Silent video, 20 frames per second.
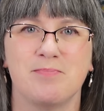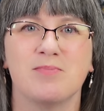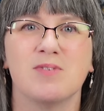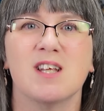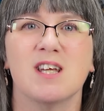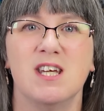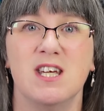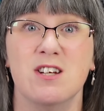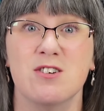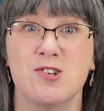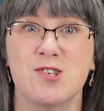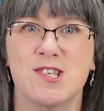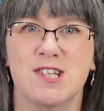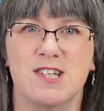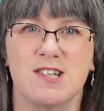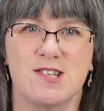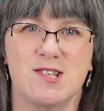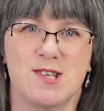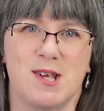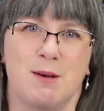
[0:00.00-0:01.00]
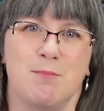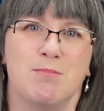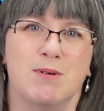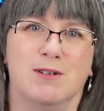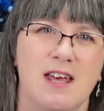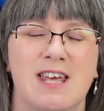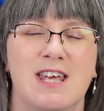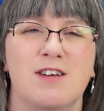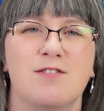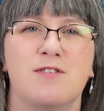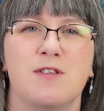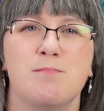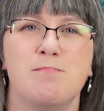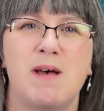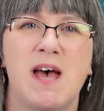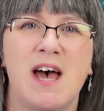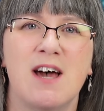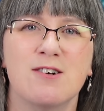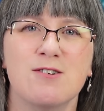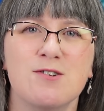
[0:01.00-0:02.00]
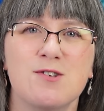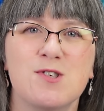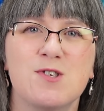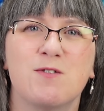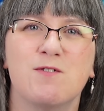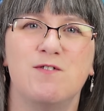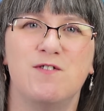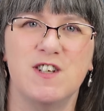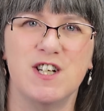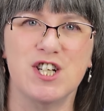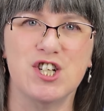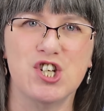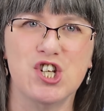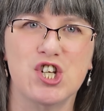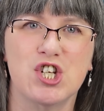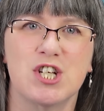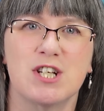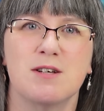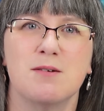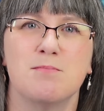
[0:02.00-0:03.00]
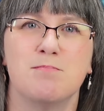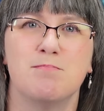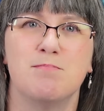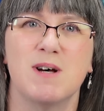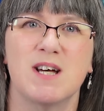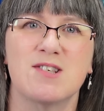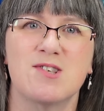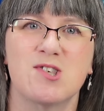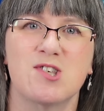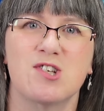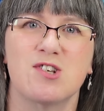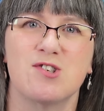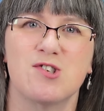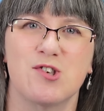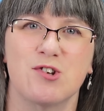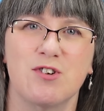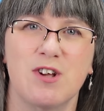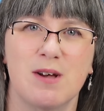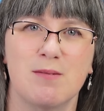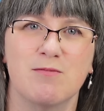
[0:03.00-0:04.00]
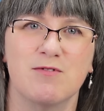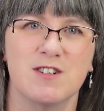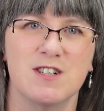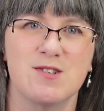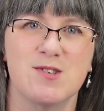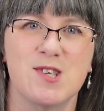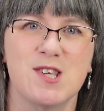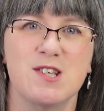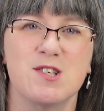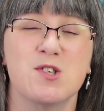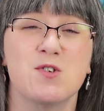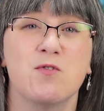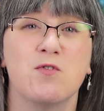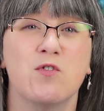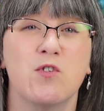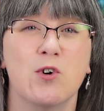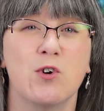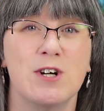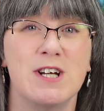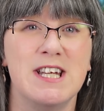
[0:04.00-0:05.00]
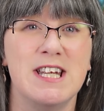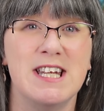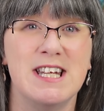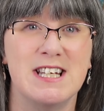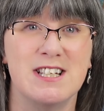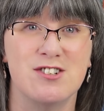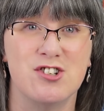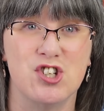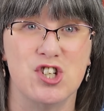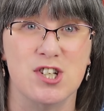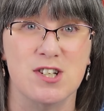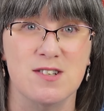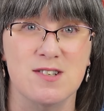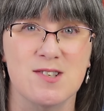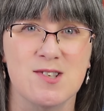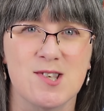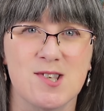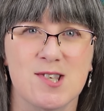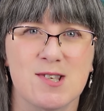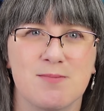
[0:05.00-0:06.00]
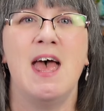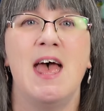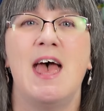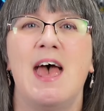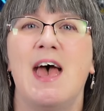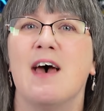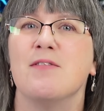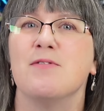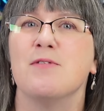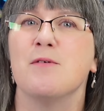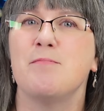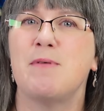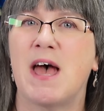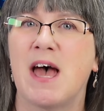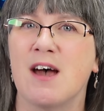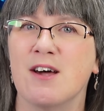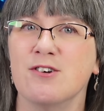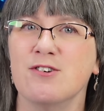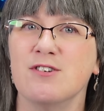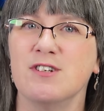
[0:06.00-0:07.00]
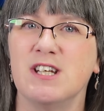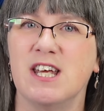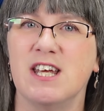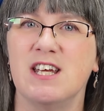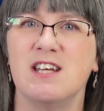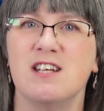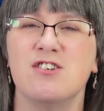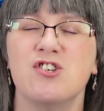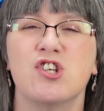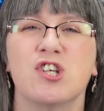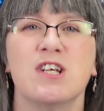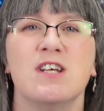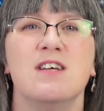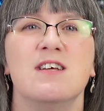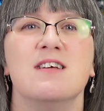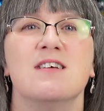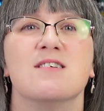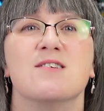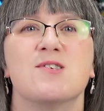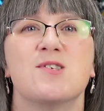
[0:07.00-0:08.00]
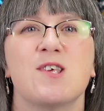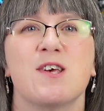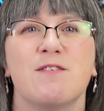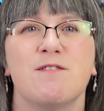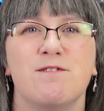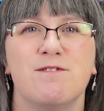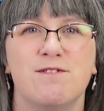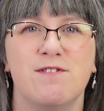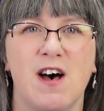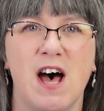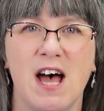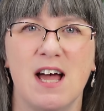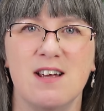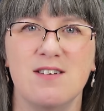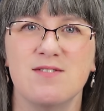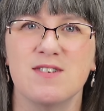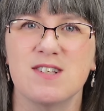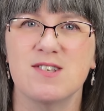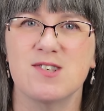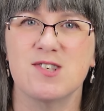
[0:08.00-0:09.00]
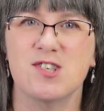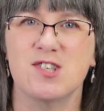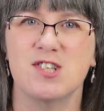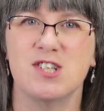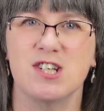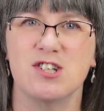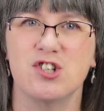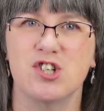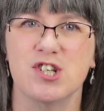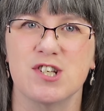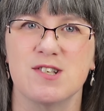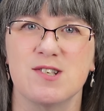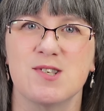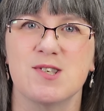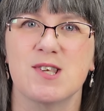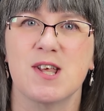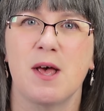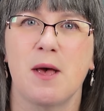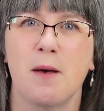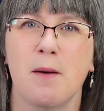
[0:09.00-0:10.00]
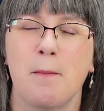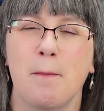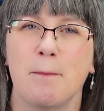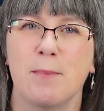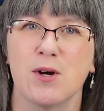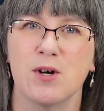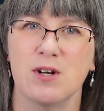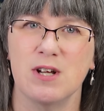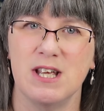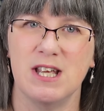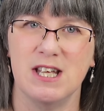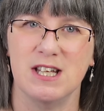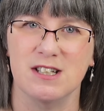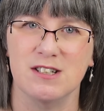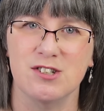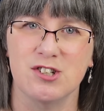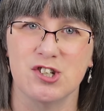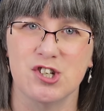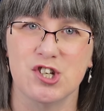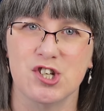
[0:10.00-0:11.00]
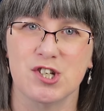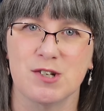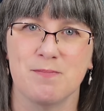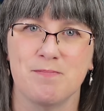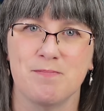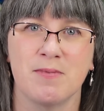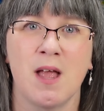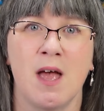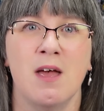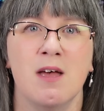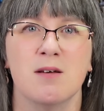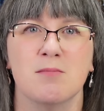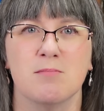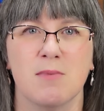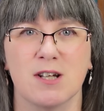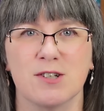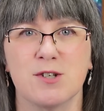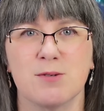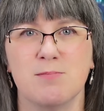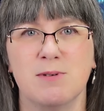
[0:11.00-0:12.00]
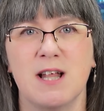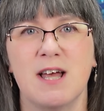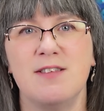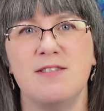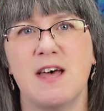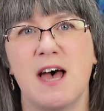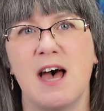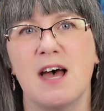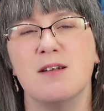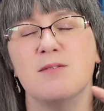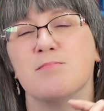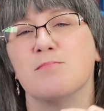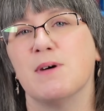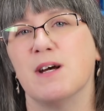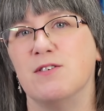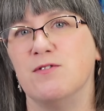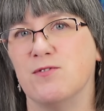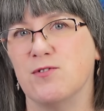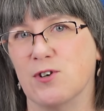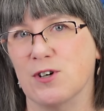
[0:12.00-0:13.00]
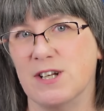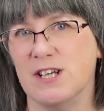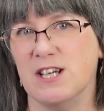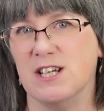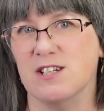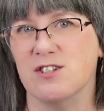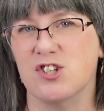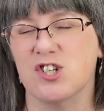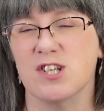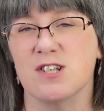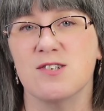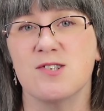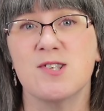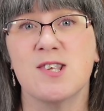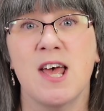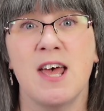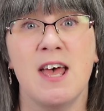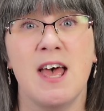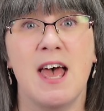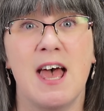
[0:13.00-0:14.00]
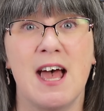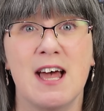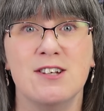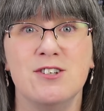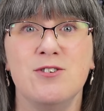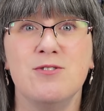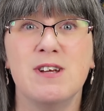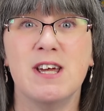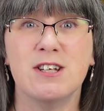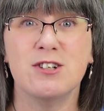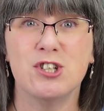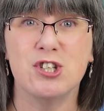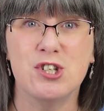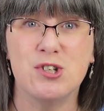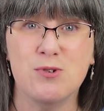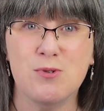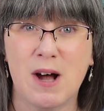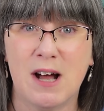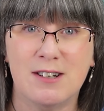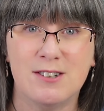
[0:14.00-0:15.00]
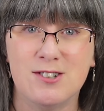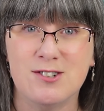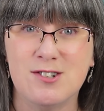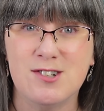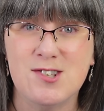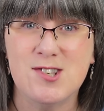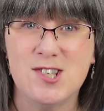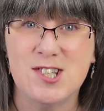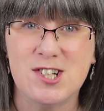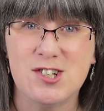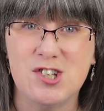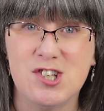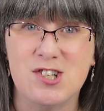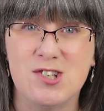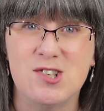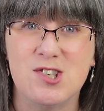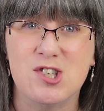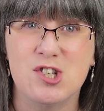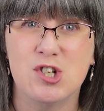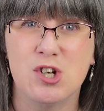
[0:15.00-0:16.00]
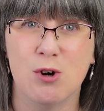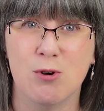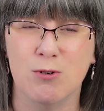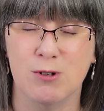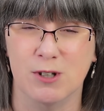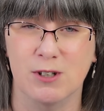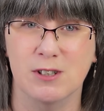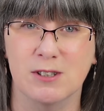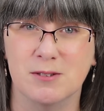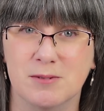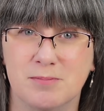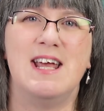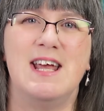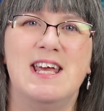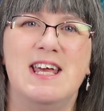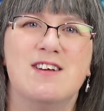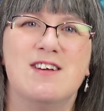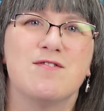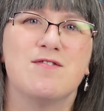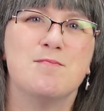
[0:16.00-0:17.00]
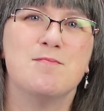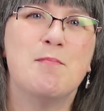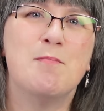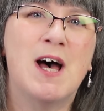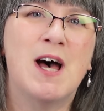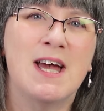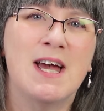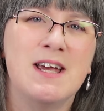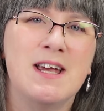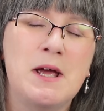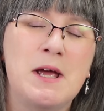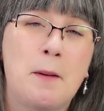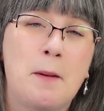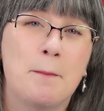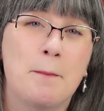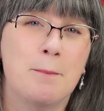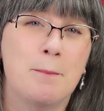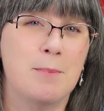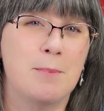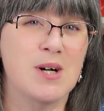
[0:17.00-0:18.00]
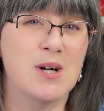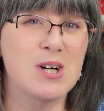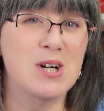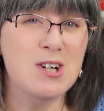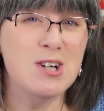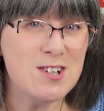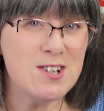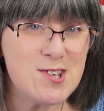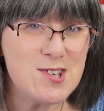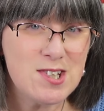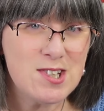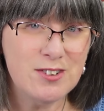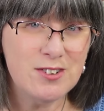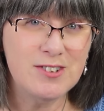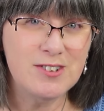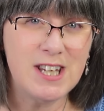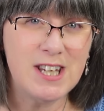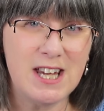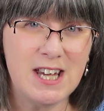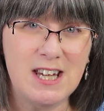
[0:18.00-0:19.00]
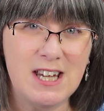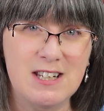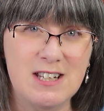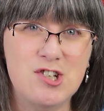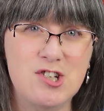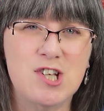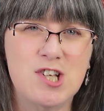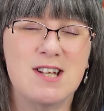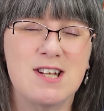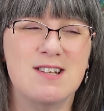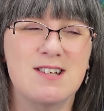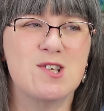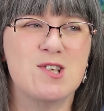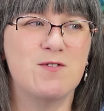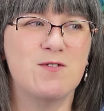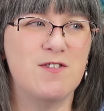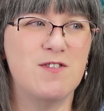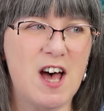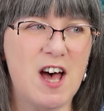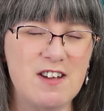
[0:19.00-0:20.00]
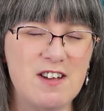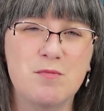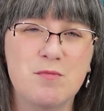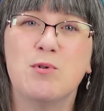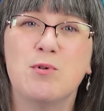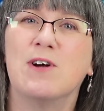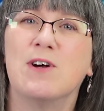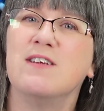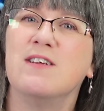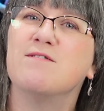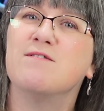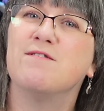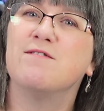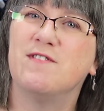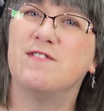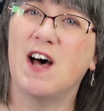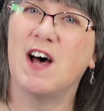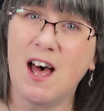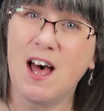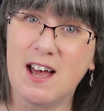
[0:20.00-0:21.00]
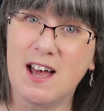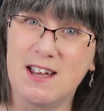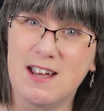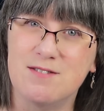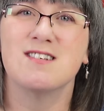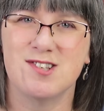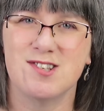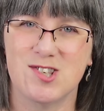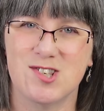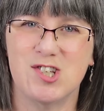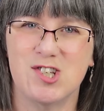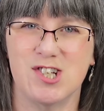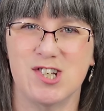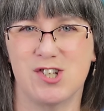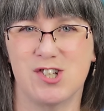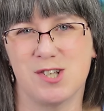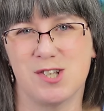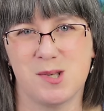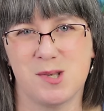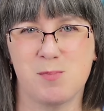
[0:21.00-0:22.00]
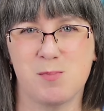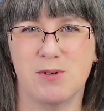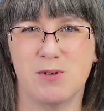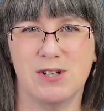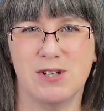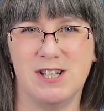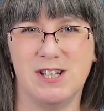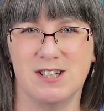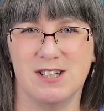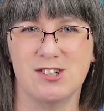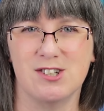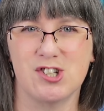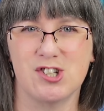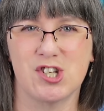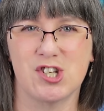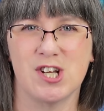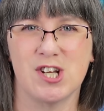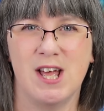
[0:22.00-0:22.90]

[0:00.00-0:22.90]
Here's an example. If the pattern's finished bust circumference is 40 inches and the pattern gauge is 5 stitches per inch, multiply that by 40 inches and you get 200 stitches total. If my personal gauge is 5.5 stitches per inch,